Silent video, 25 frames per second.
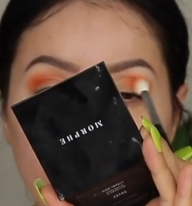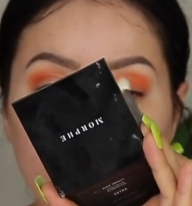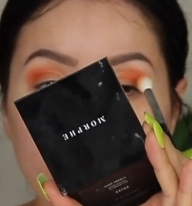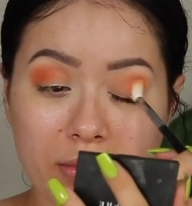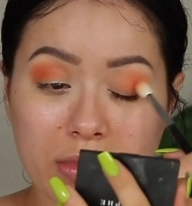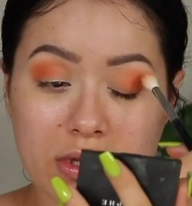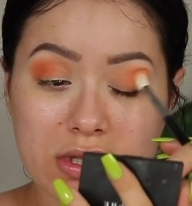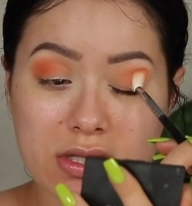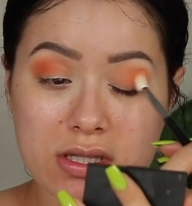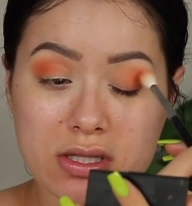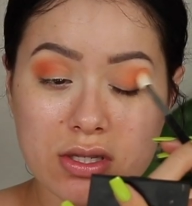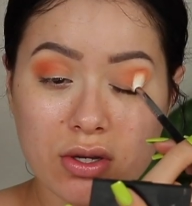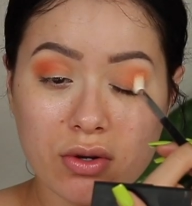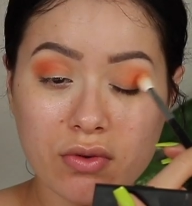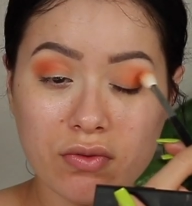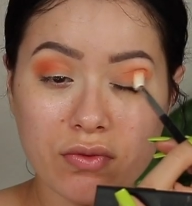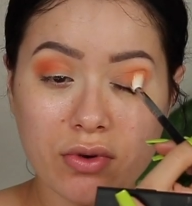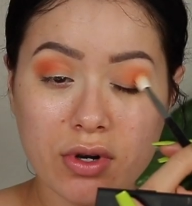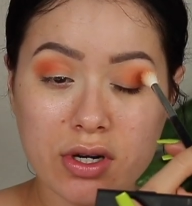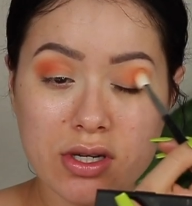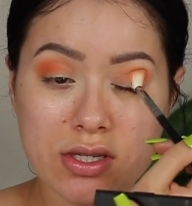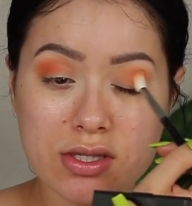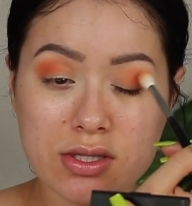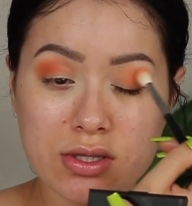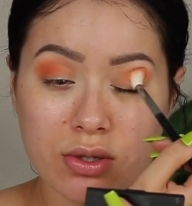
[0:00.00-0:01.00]
But so
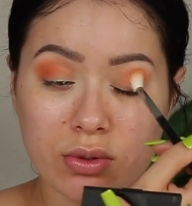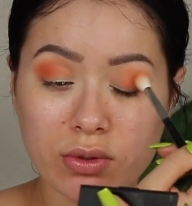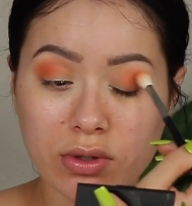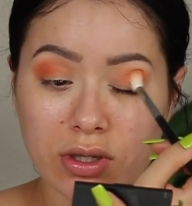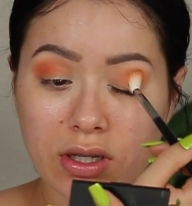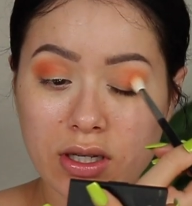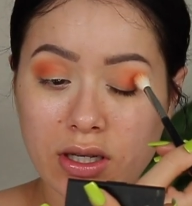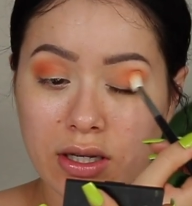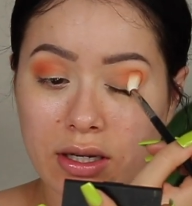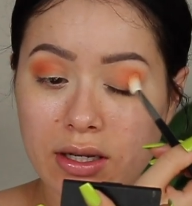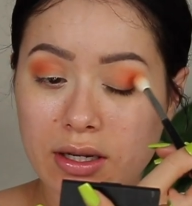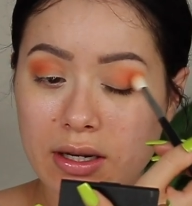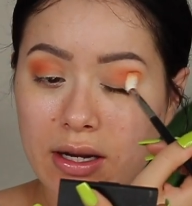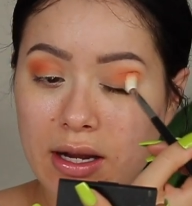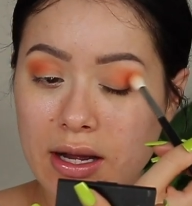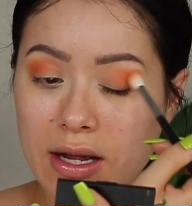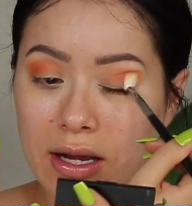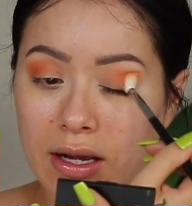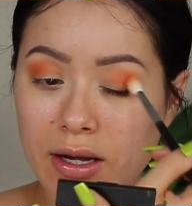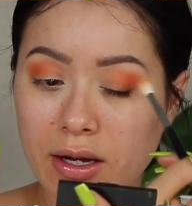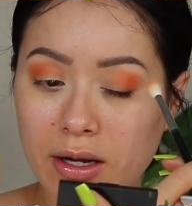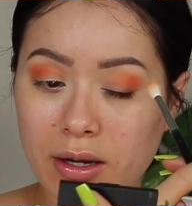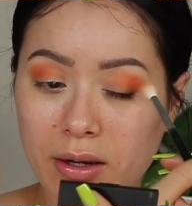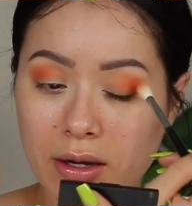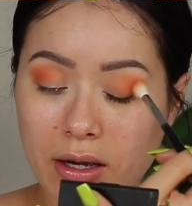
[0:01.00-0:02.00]
far so good.
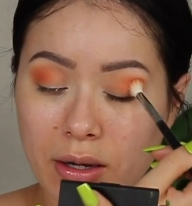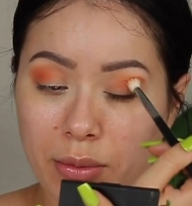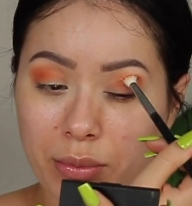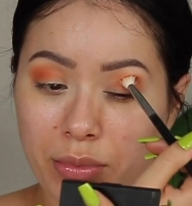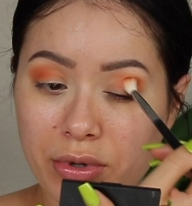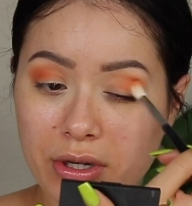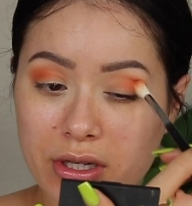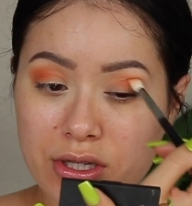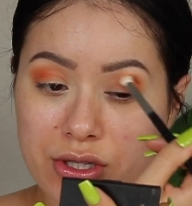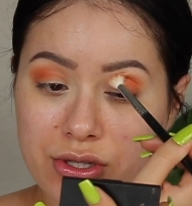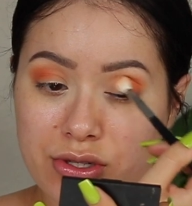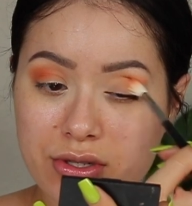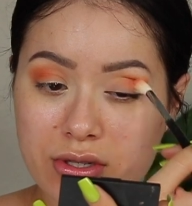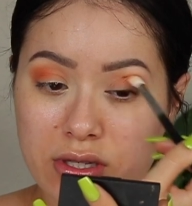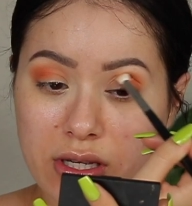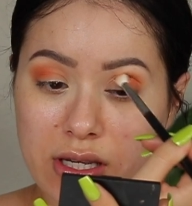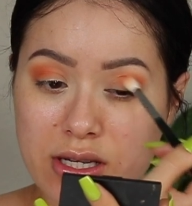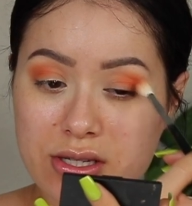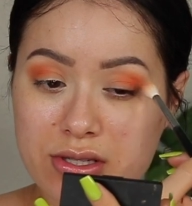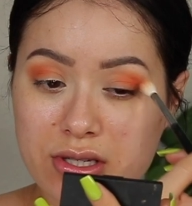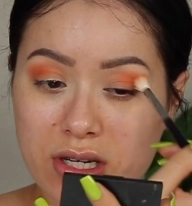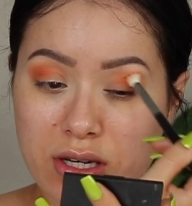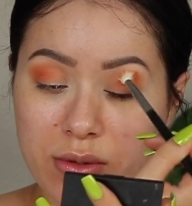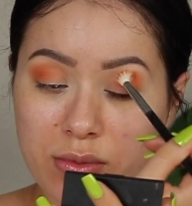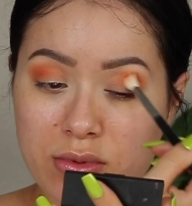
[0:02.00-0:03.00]
I'm pretty sure you
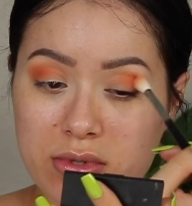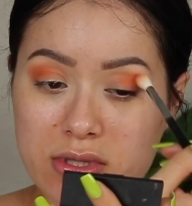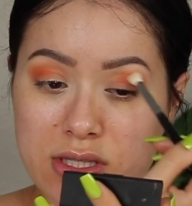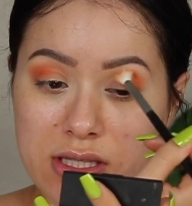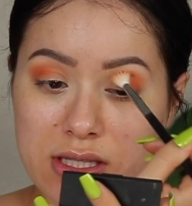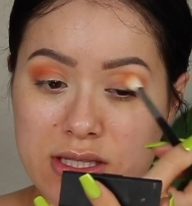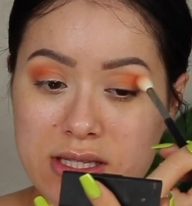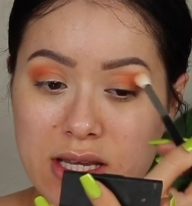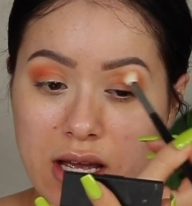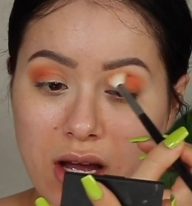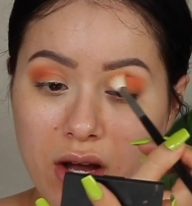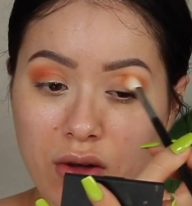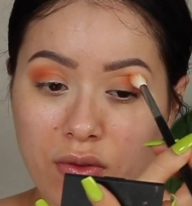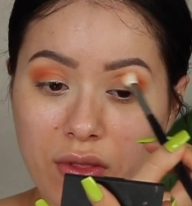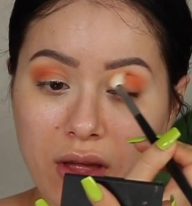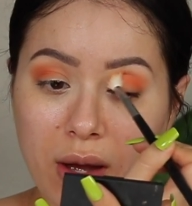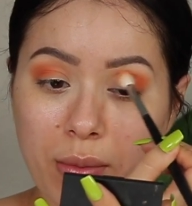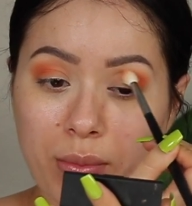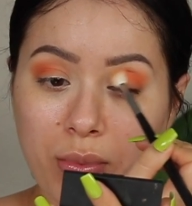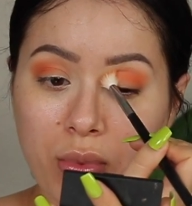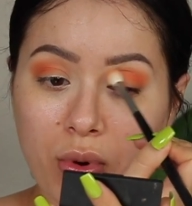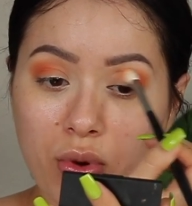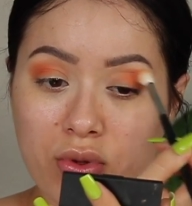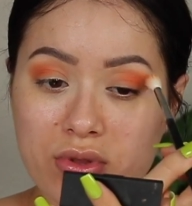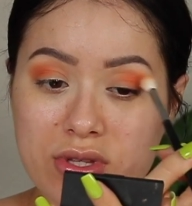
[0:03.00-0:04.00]
guys are able to tell
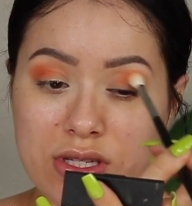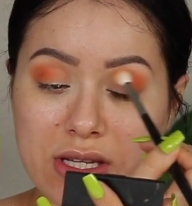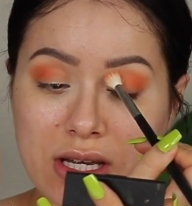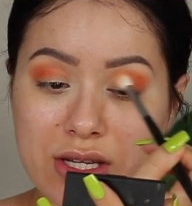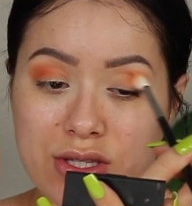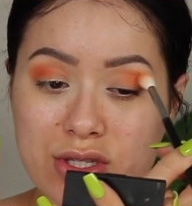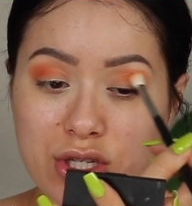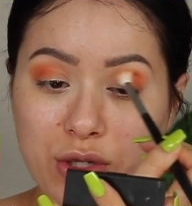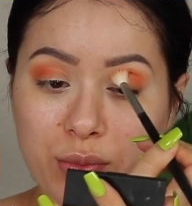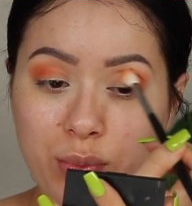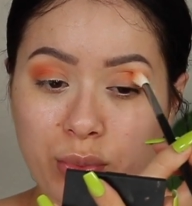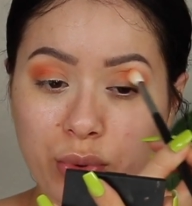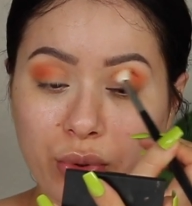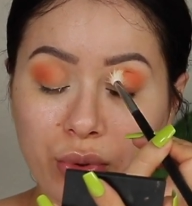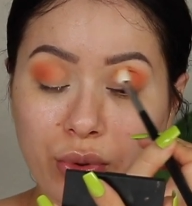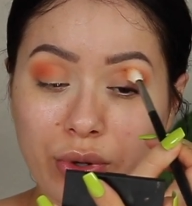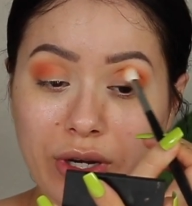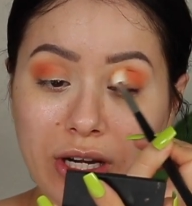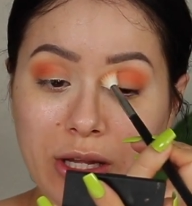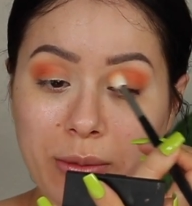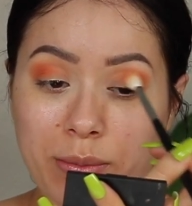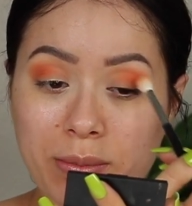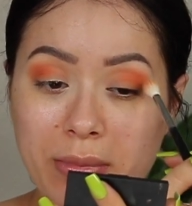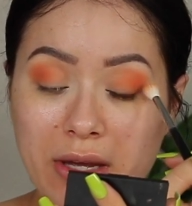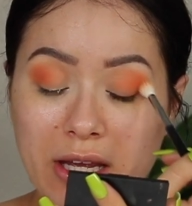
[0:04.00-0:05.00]
that both sides are
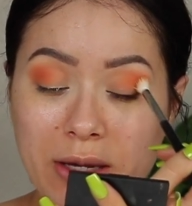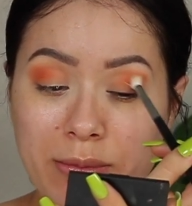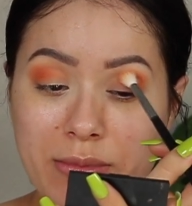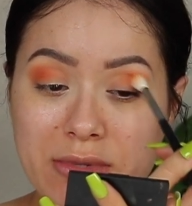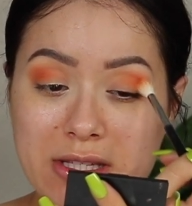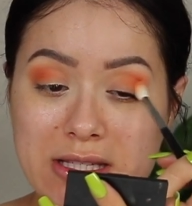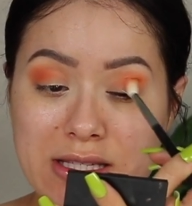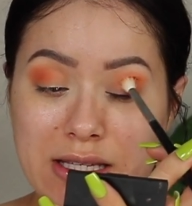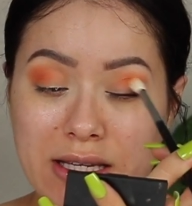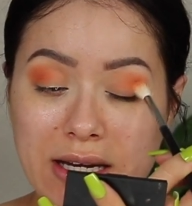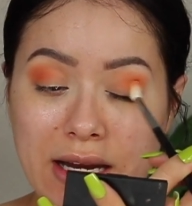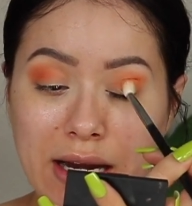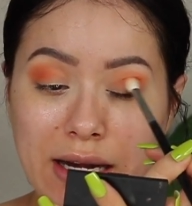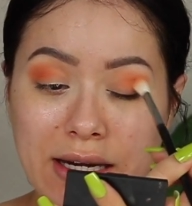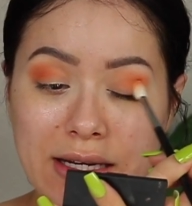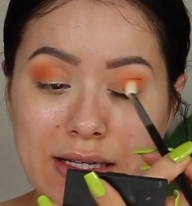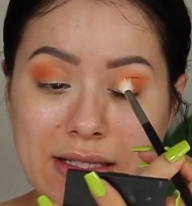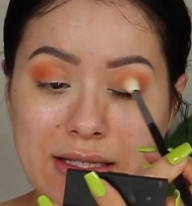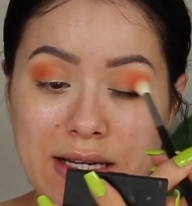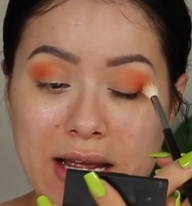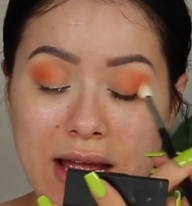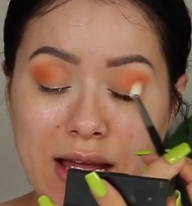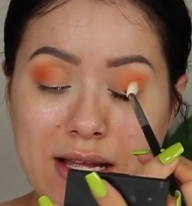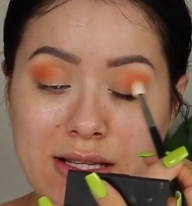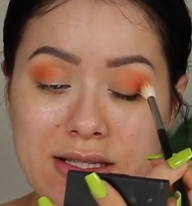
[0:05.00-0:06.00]
pretty pigmented and
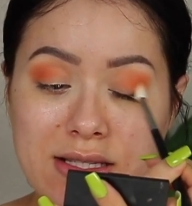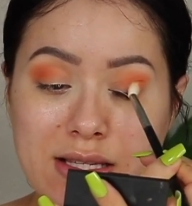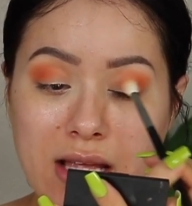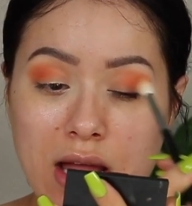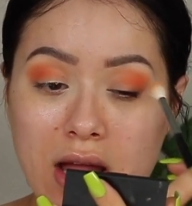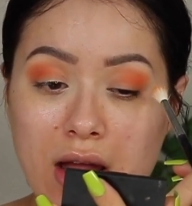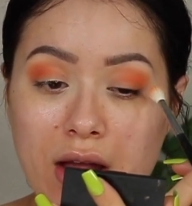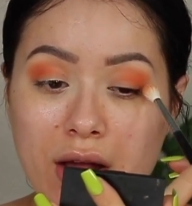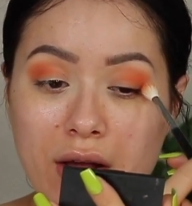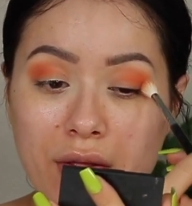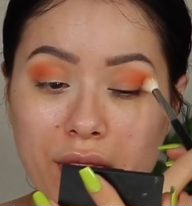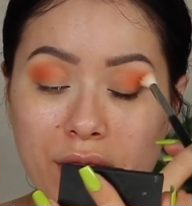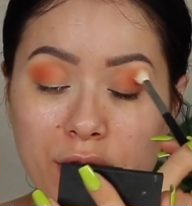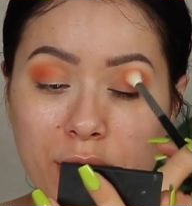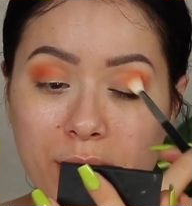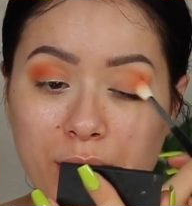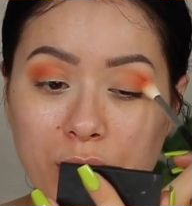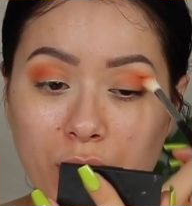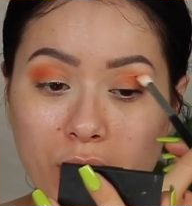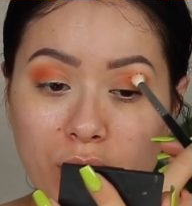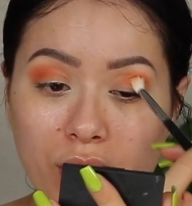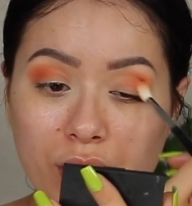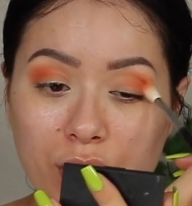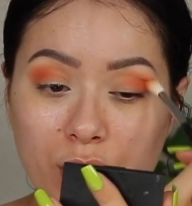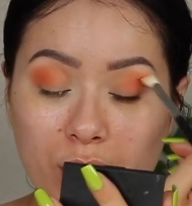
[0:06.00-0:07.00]
intense. They're
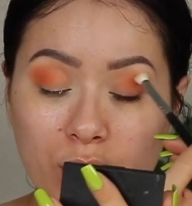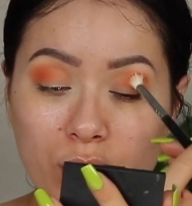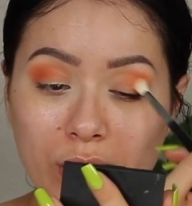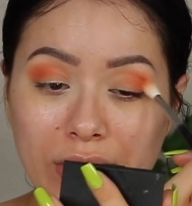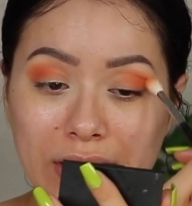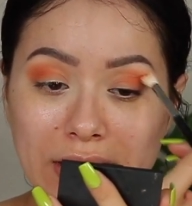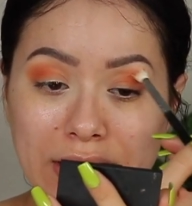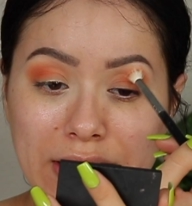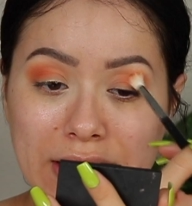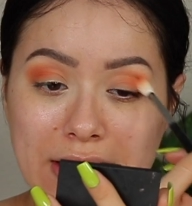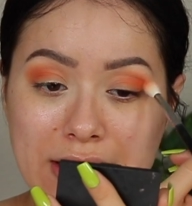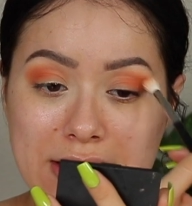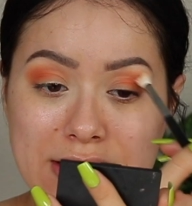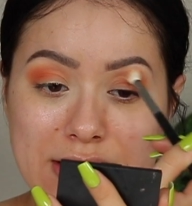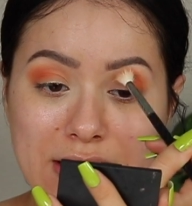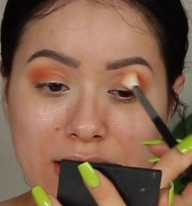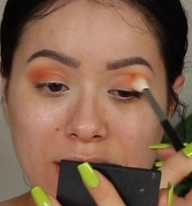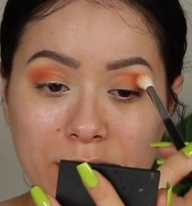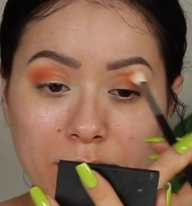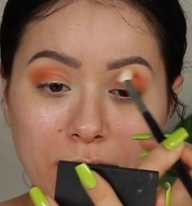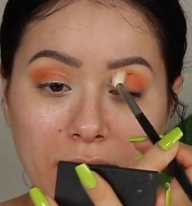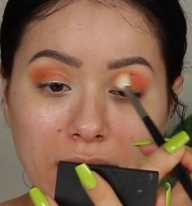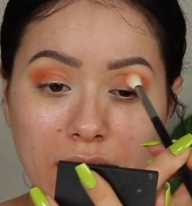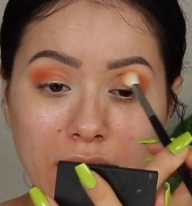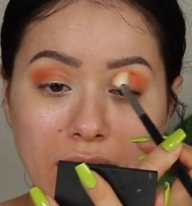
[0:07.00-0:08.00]
both really easy
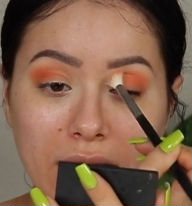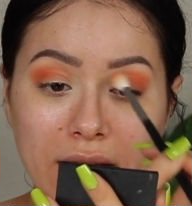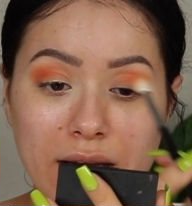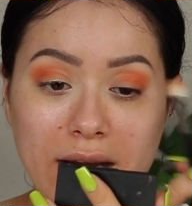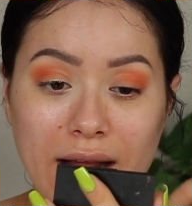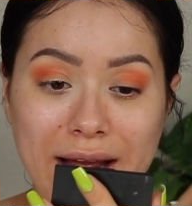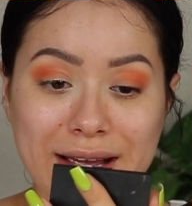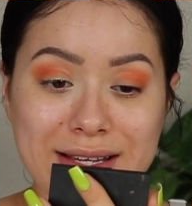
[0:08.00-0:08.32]
to blend.